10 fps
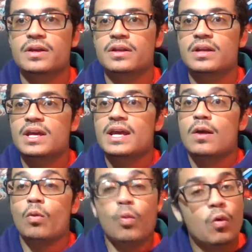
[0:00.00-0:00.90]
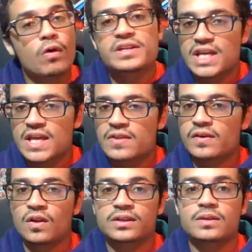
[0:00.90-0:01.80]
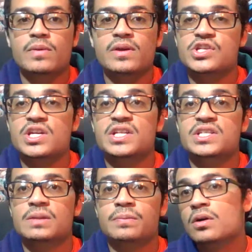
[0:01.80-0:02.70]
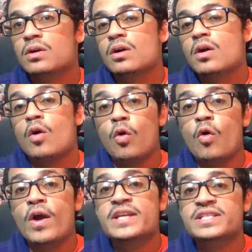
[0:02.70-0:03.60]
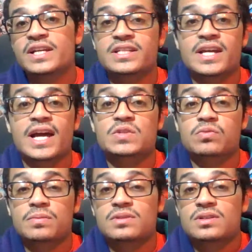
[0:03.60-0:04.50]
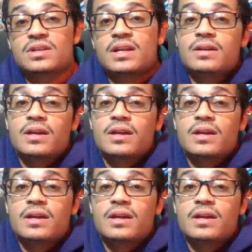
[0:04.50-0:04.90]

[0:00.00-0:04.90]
And Ward is either going to look like the biggest genius in the book, or he's going to get his ass whooped and